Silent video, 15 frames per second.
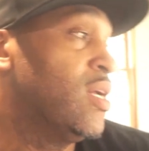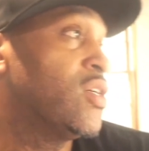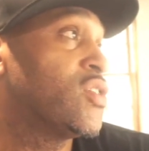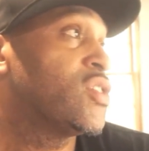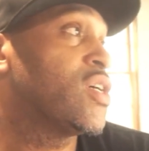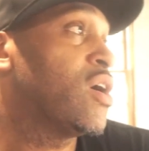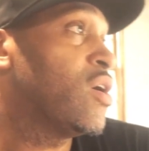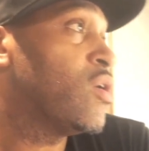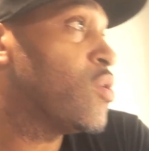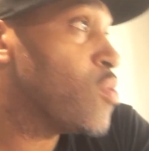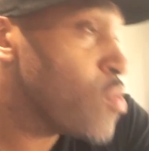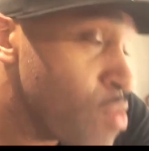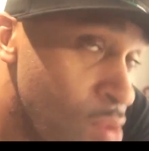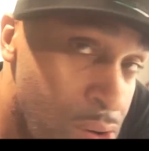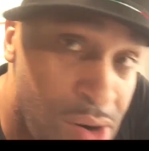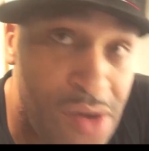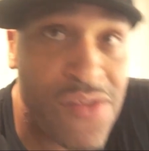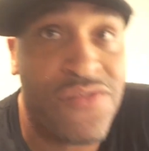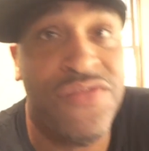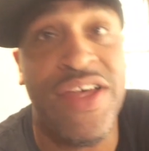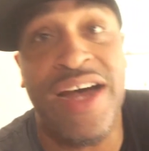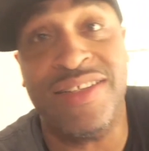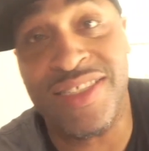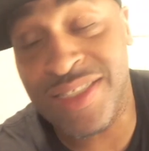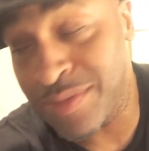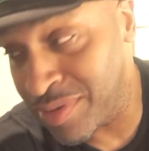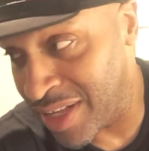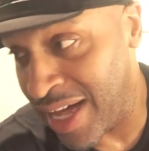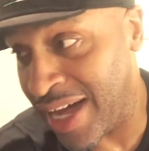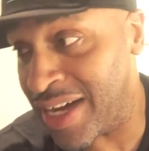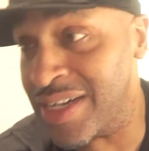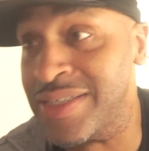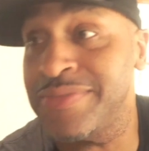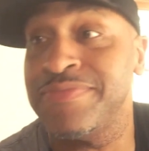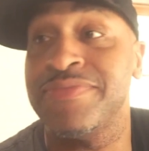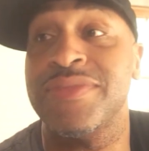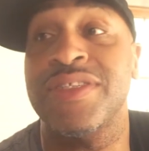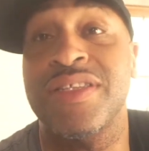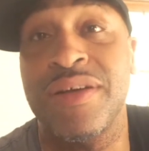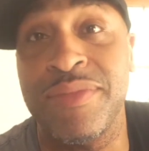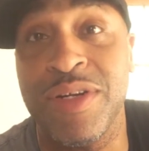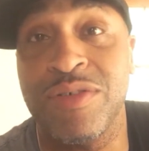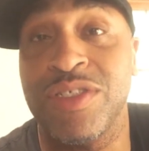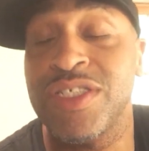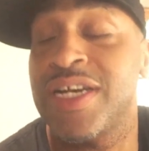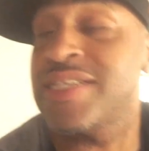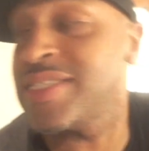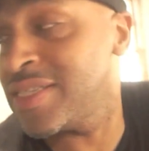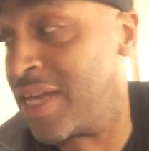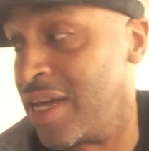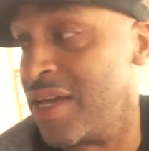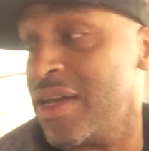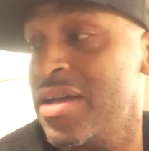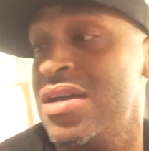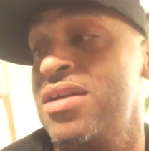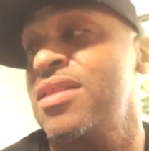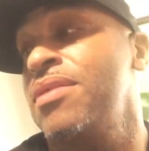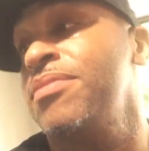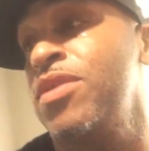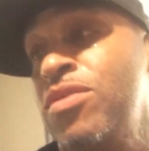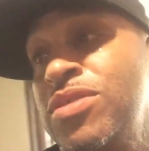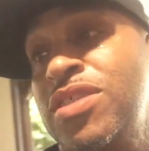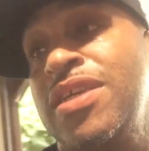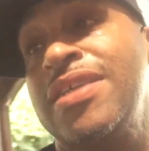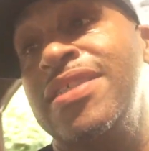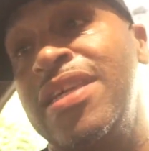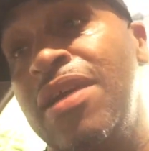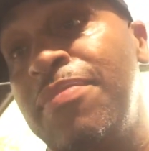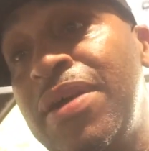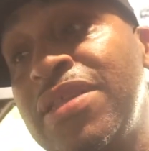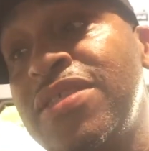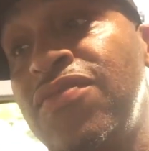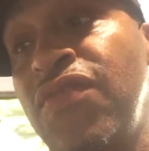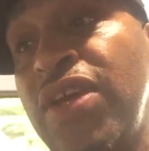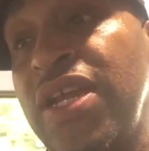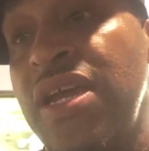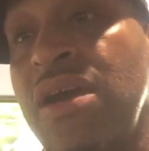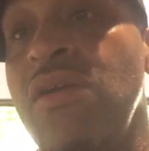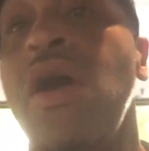So that's the block. Let me know what you guys think. Let me know what you guys think about this video.